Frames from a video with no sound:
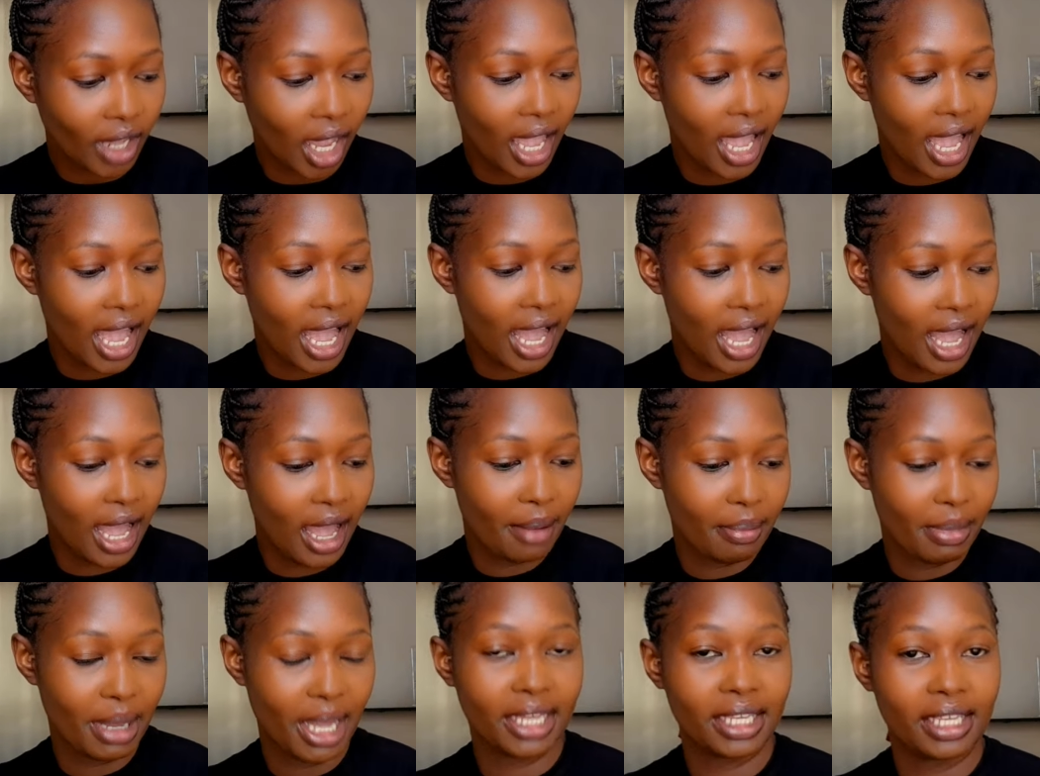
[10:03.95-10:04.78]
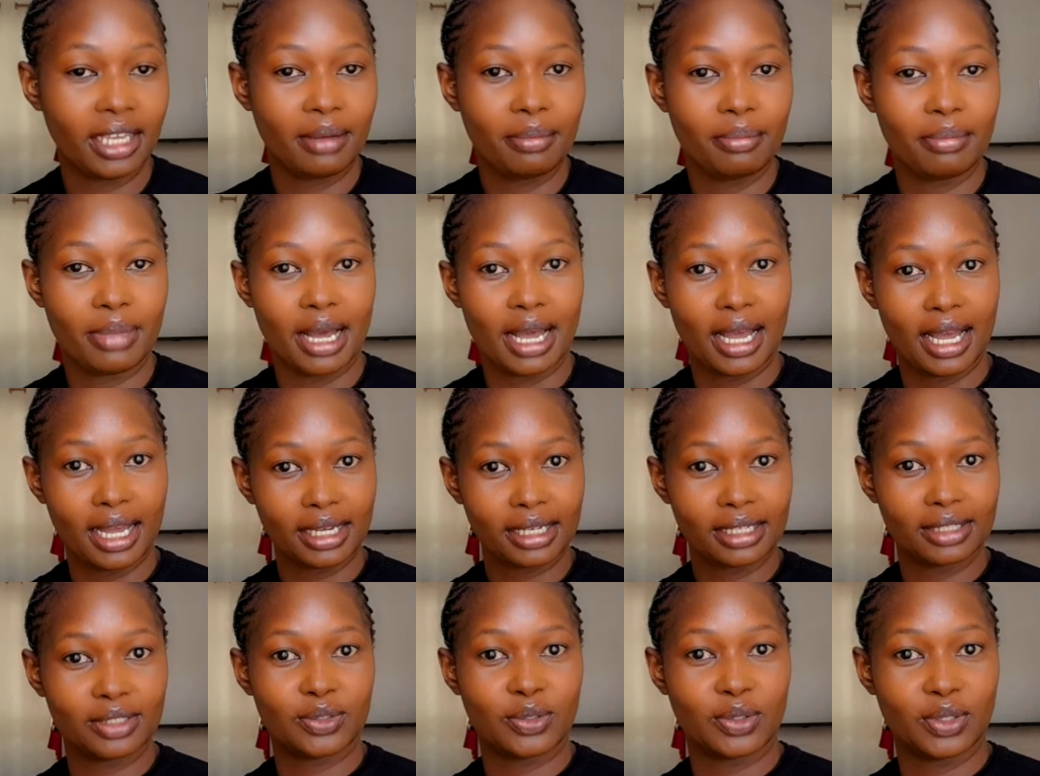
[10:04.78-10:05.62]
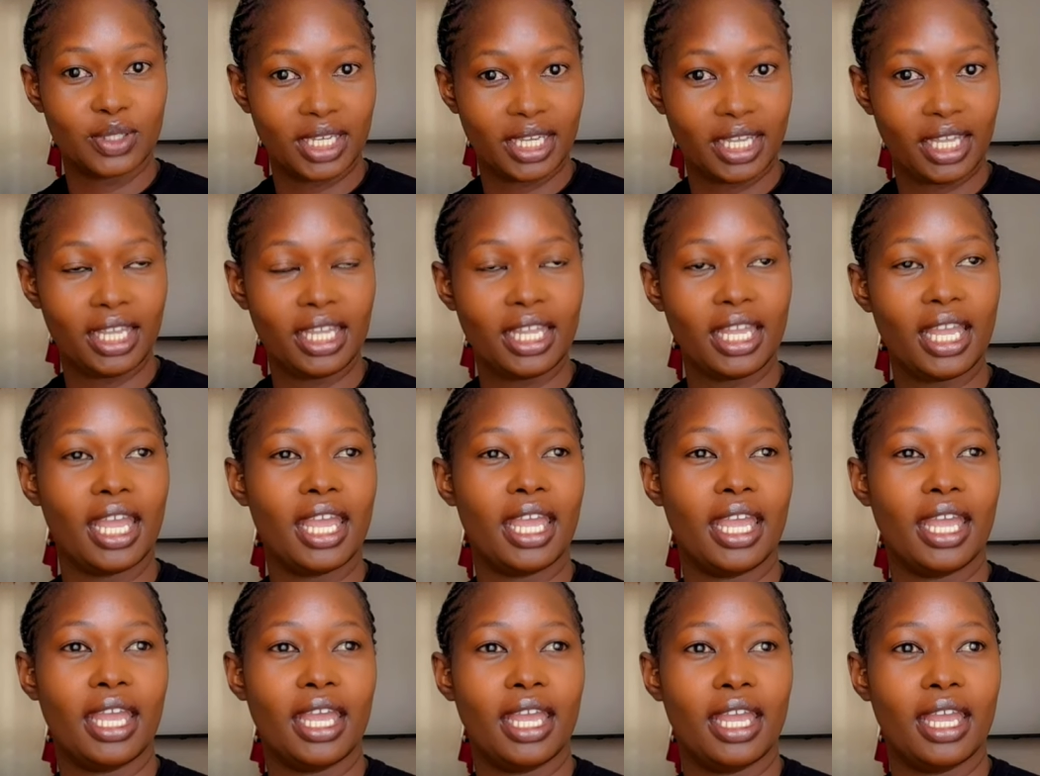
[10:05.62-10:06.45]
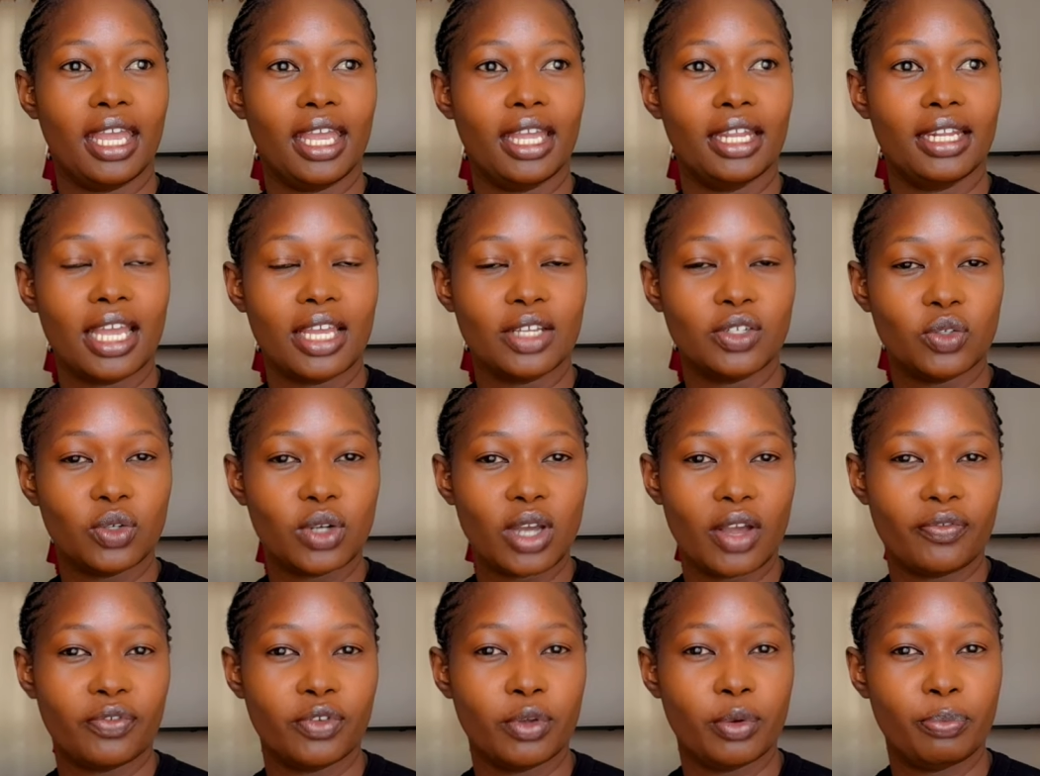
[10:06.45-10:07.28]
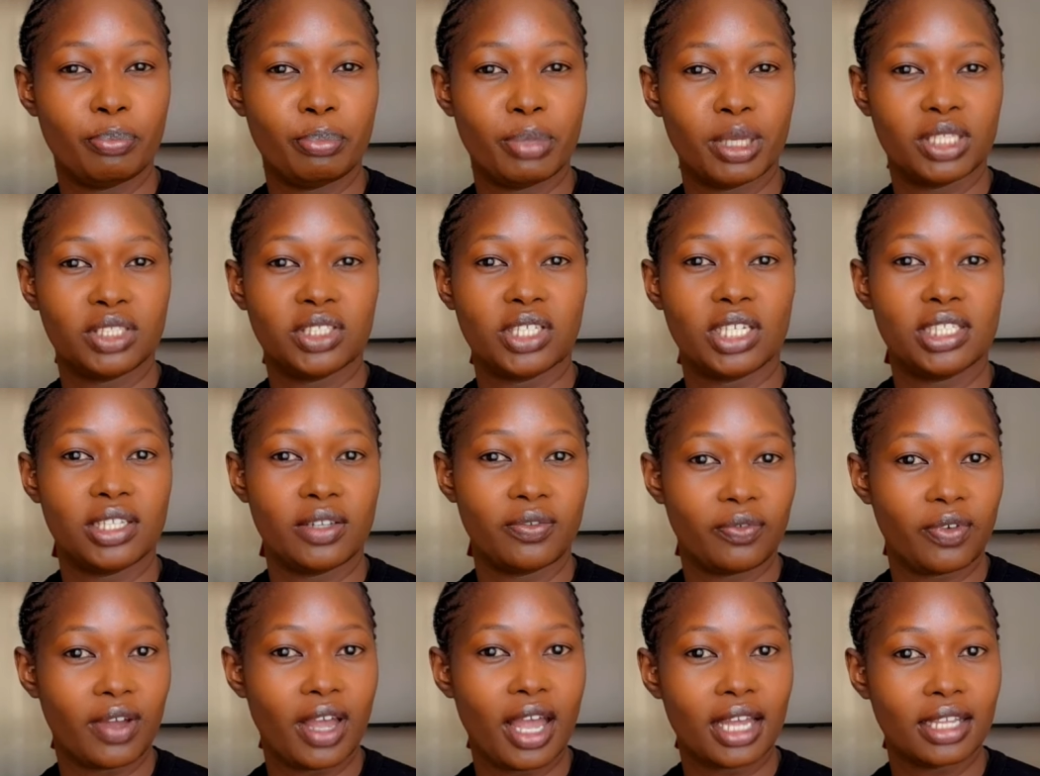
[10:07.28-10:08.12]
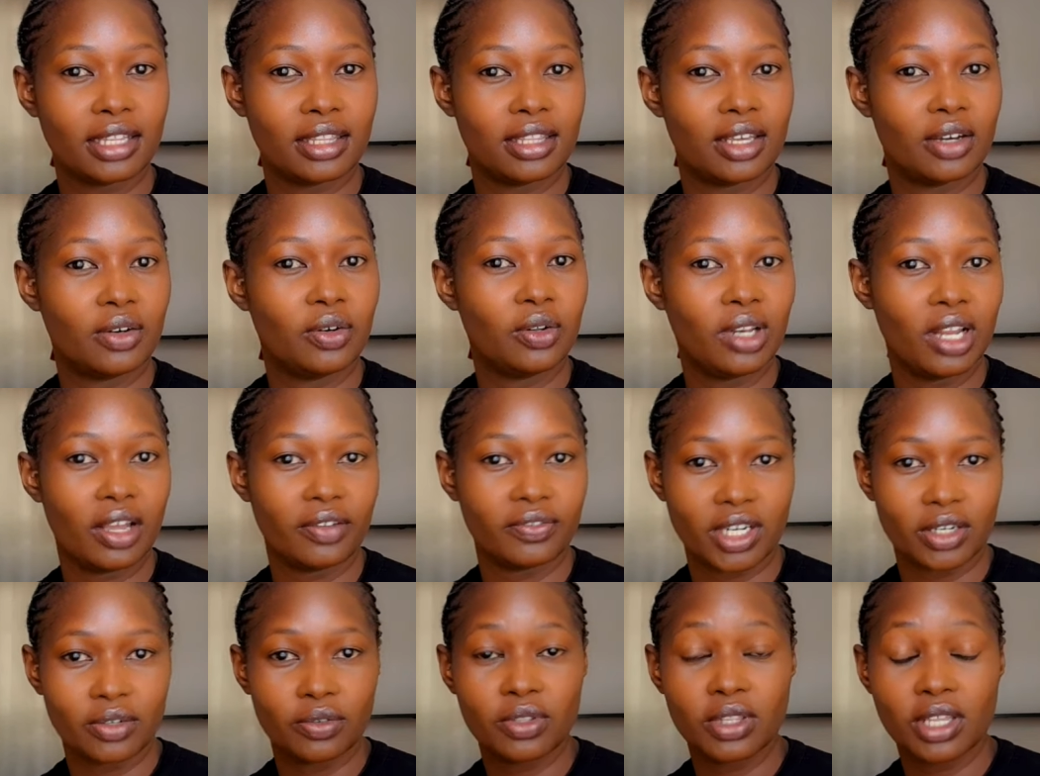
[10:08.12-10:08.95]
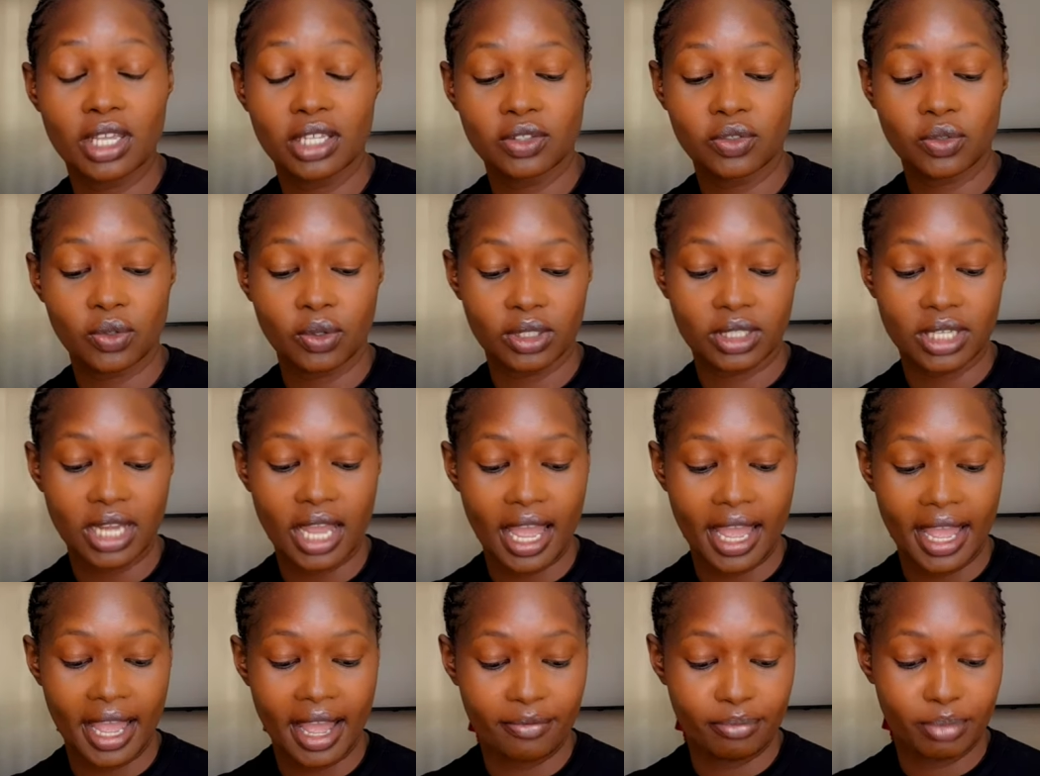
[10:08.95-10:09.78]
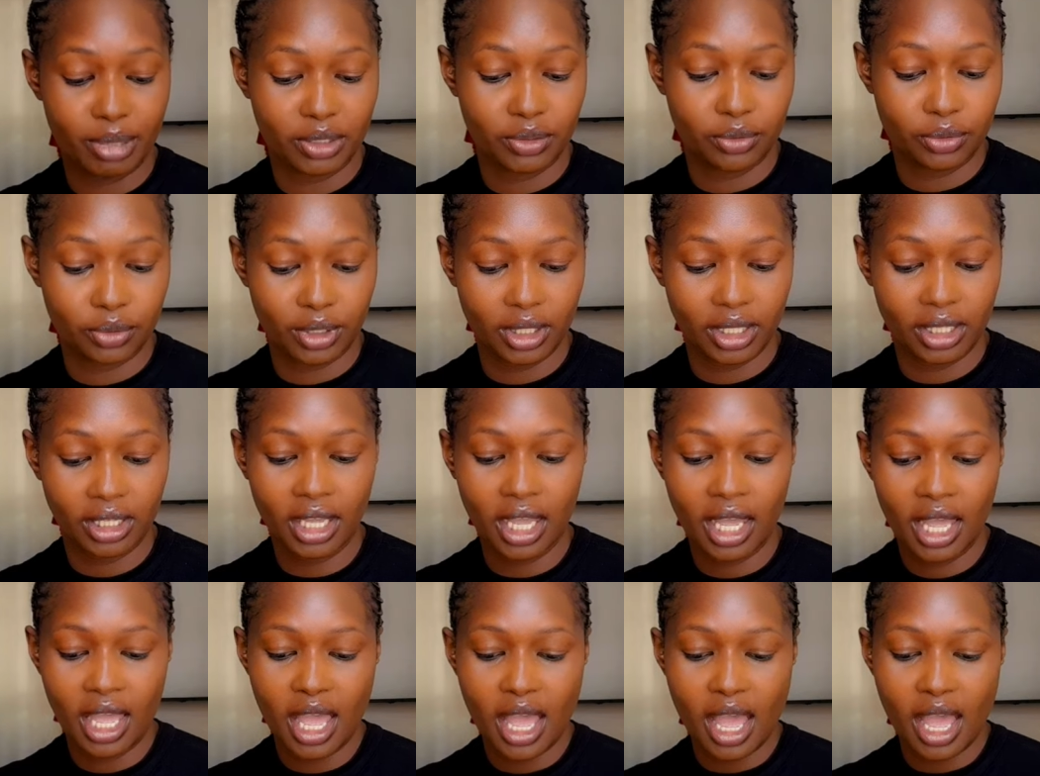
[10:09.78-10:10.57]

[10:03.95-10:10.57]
I came back today and I took a few pictures. In fact, the whole afternoon, that's what I have been doing.